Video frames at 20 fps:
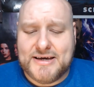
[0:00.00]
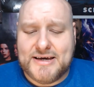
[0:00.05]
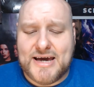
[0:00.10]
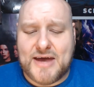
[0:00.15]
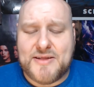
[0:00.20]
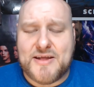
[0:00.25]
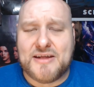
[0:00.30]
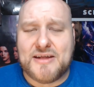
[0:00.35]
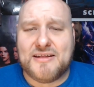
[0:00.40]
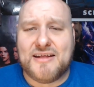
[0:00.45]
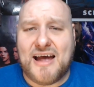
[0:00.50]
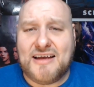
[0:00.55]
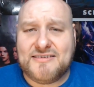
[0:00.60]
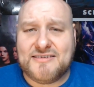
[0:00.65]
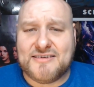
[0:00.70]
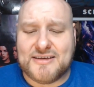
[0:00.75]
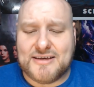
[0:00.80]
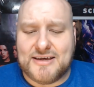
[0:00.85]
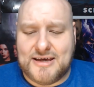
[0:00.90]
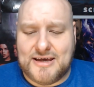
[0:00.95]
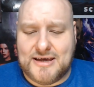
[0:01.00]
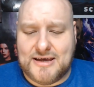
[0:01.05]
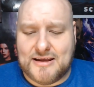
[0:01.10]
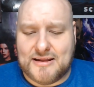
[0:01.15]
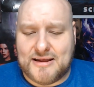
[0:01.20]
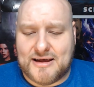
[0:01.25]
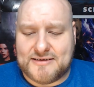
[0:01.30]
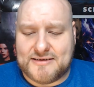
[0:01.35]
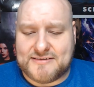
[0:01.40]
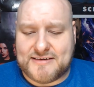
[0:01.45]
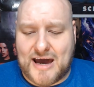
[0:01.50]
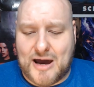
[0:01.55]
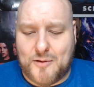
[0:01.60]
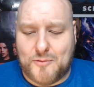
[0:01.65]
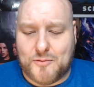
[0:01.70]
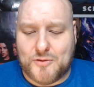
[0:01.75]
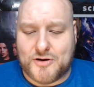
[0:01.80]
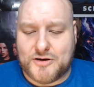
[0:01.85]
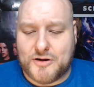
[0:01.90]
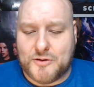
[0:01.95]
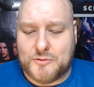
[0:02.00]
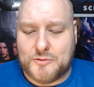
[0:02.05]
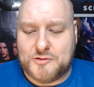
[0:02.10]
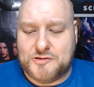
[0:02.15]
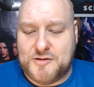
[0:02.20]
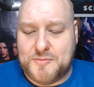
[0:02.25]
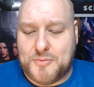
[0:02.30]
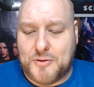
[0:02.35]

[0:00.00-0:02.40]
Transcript: And then Leslie lets Howard know she